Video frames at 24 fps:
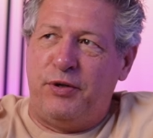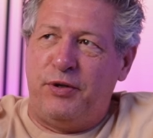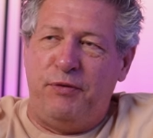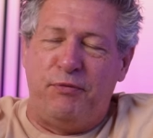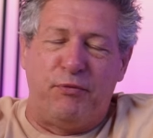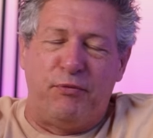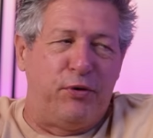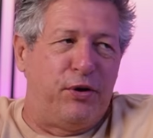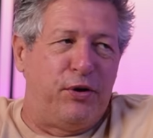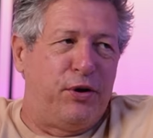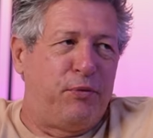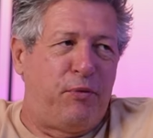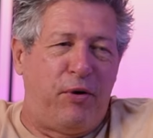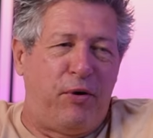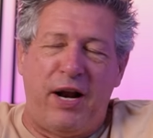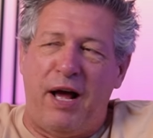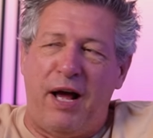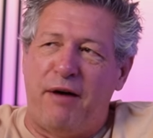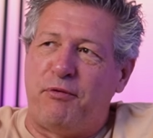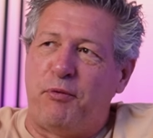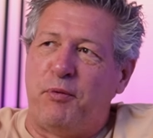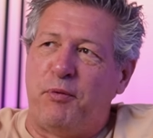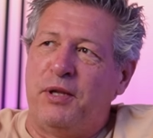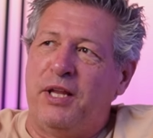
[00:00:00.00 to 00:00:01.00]
even really want to
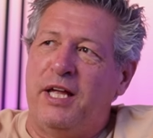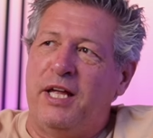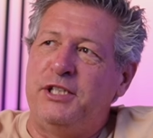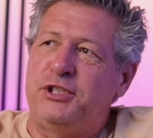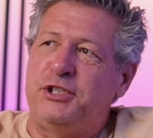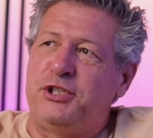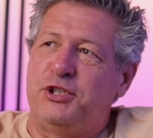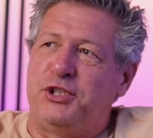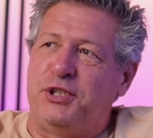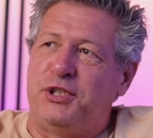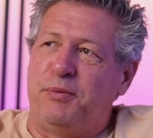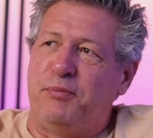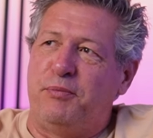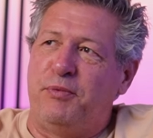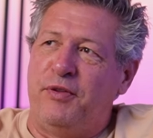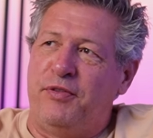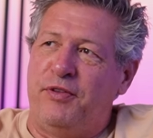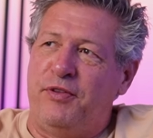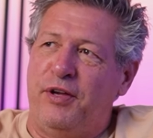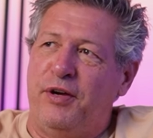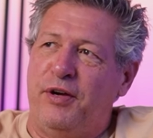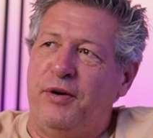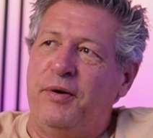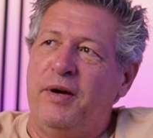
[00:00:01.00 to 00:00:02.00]
have a relationship
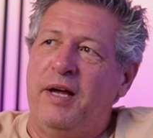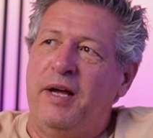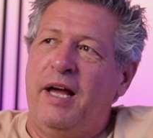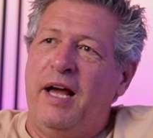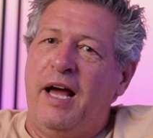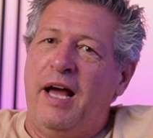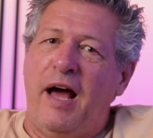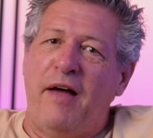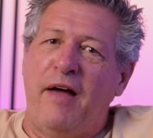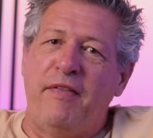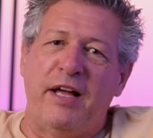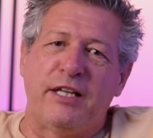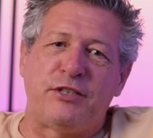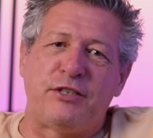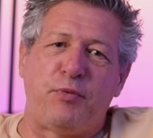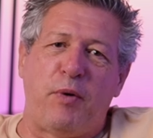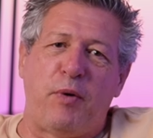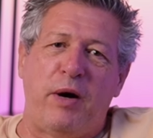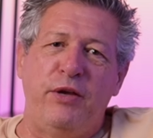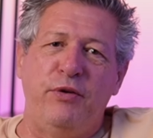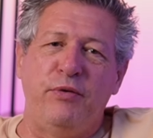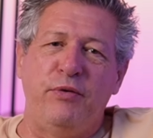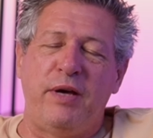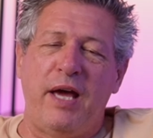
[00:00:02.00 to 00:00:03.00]
with you. And that's
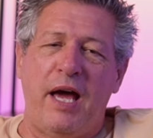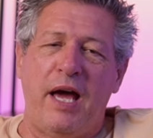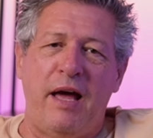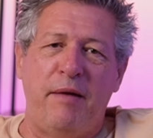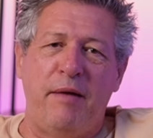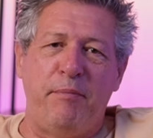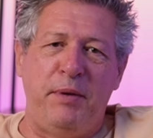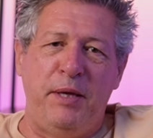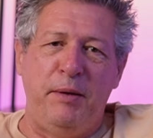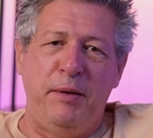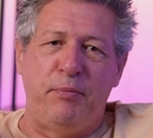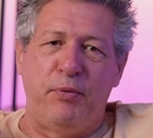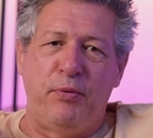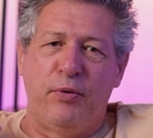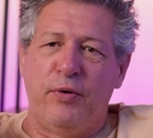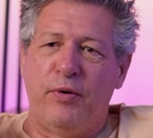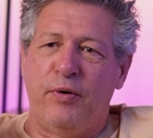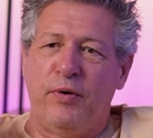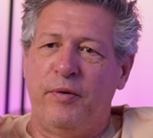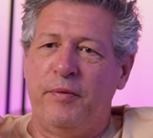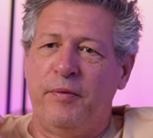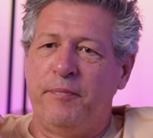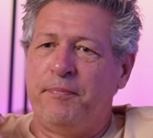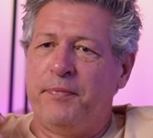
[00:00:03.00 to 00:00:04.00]
why you get
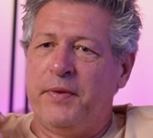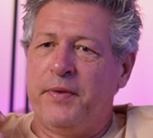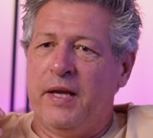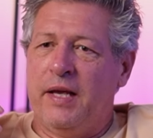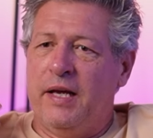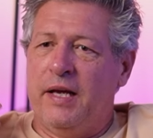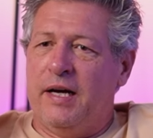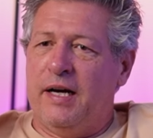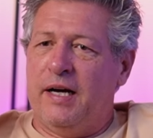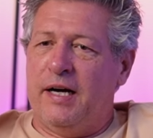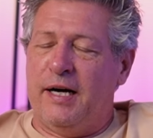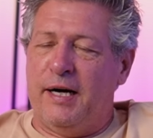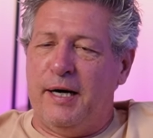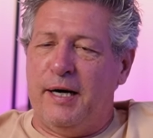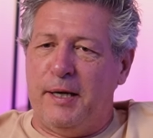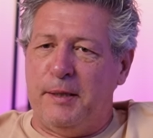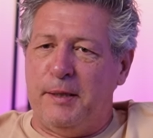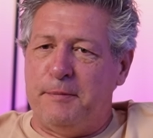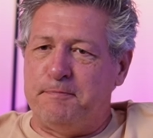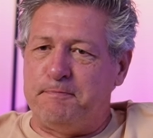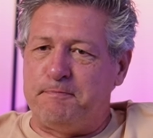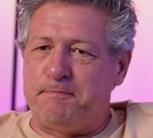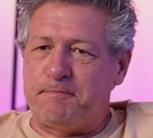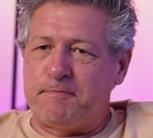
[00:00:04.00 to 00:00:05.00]
people
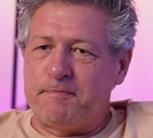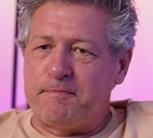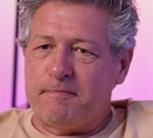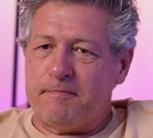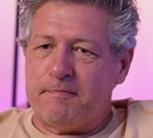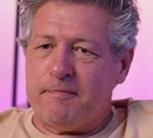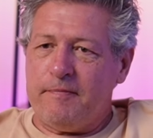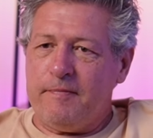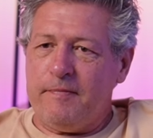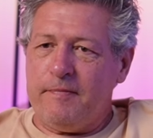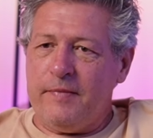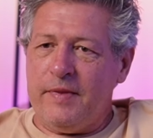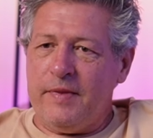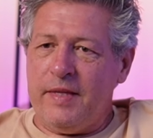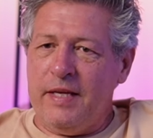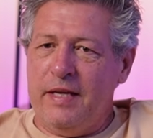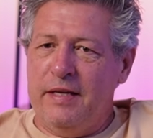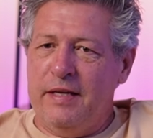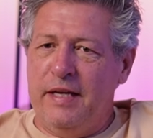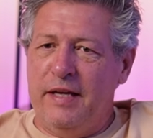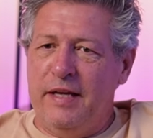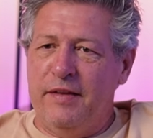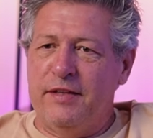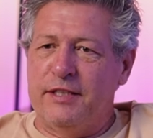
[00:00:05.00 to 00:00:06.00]
in
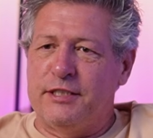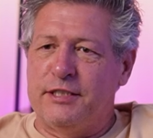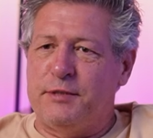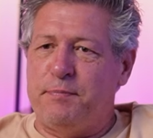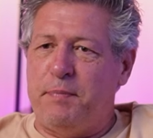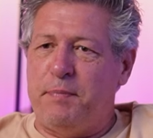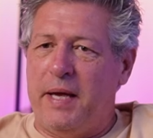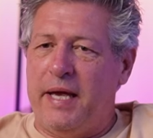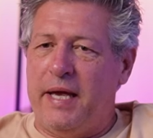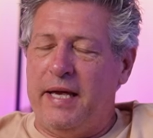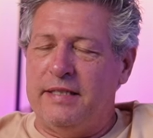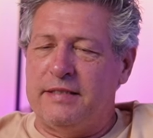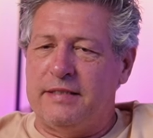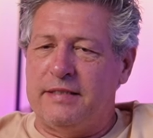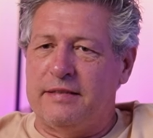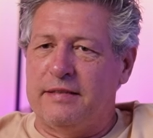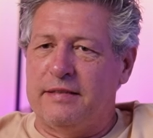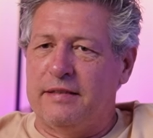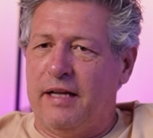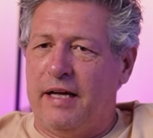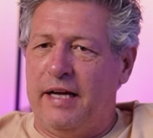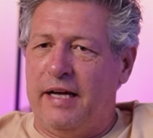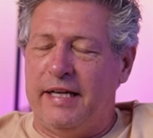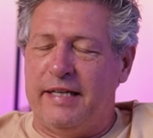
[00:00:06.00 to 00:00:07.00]
the
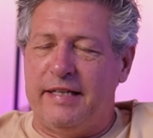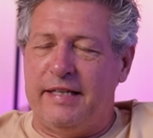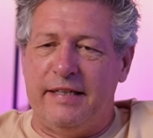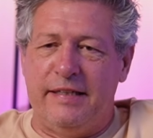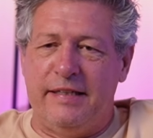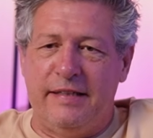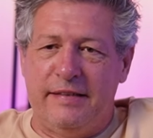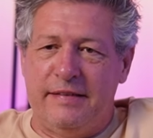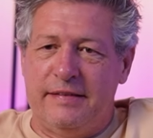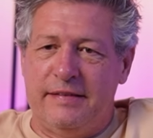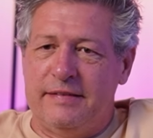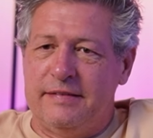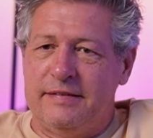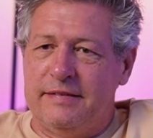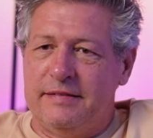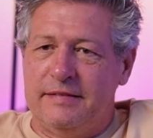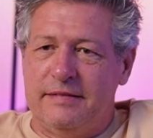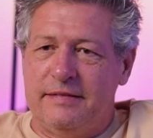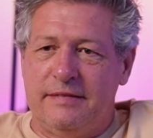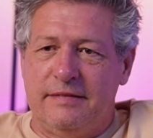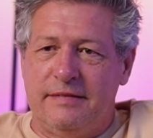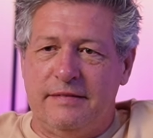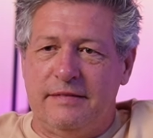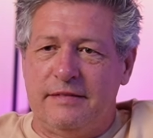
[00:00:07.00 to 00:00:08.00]
space like
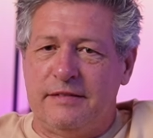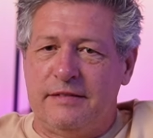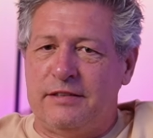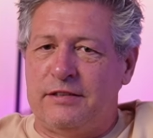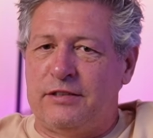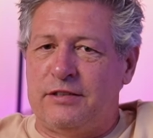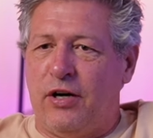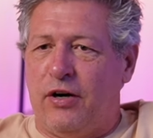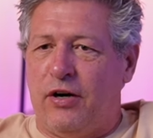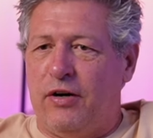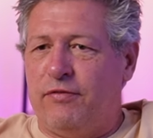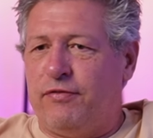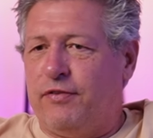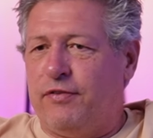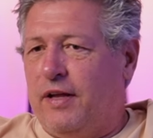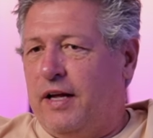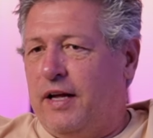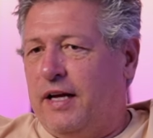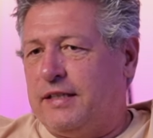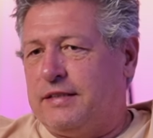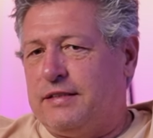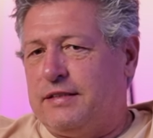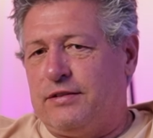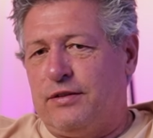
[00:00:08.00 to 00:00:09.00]

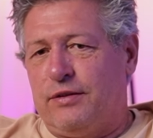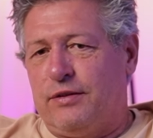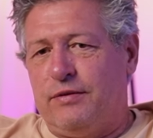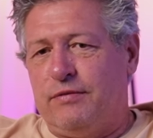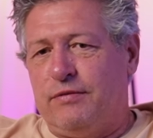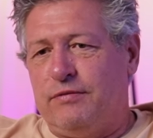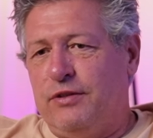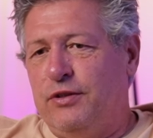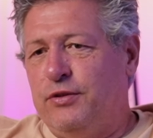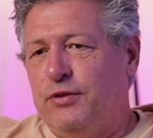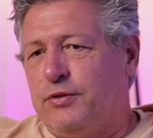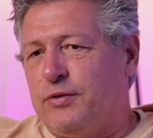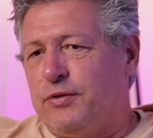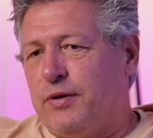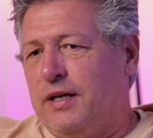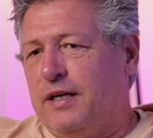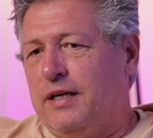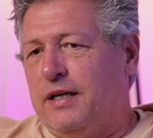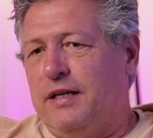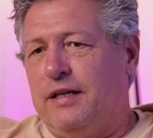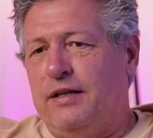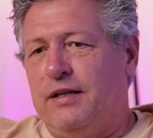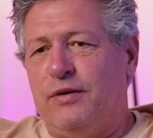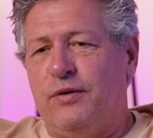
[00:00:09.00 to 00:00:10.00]
Cardflex or
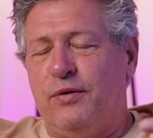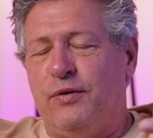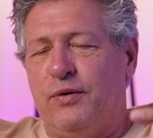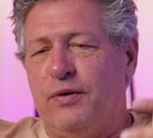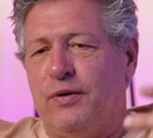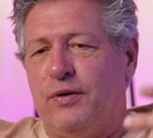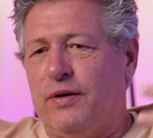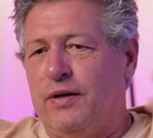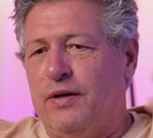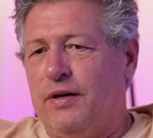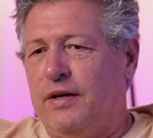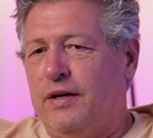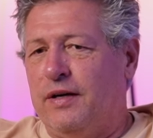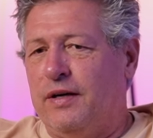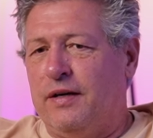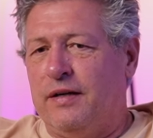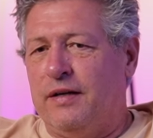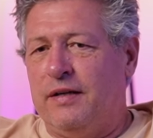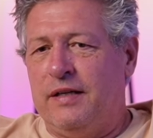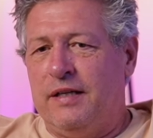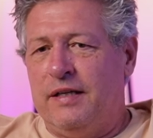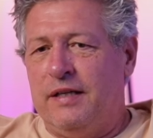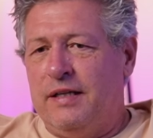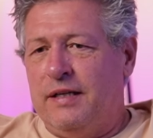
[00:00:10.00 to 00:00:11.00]
Lucra
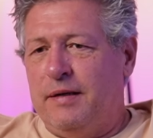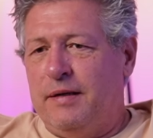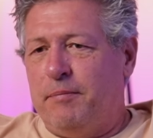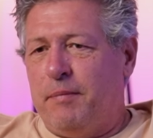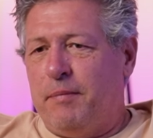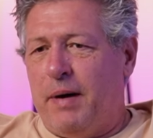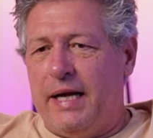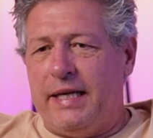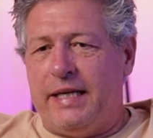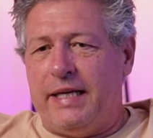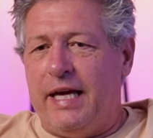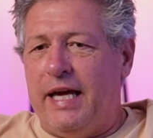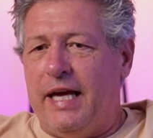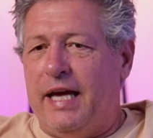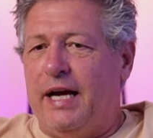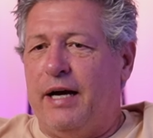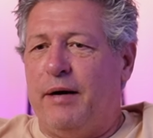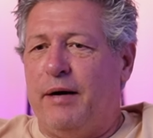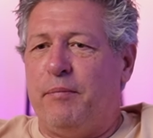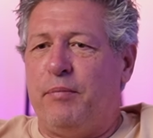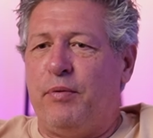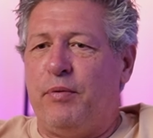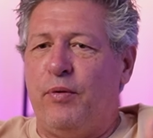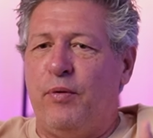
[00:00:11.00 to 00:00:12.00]
or
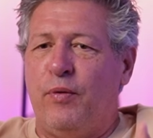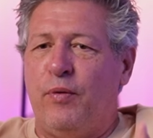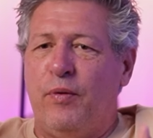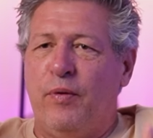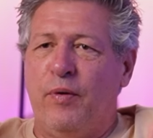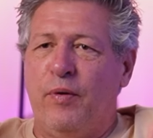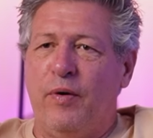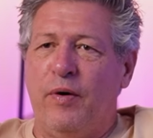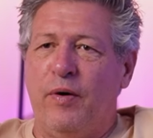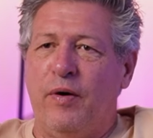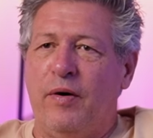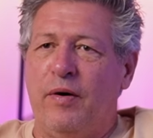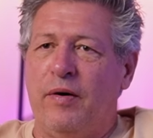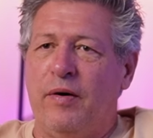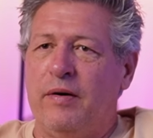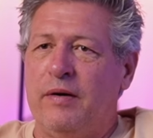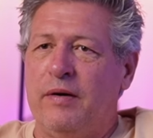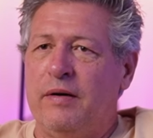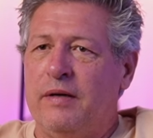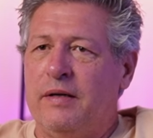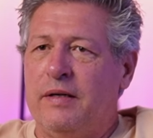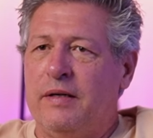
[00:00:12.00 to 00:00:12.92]
MyCamp or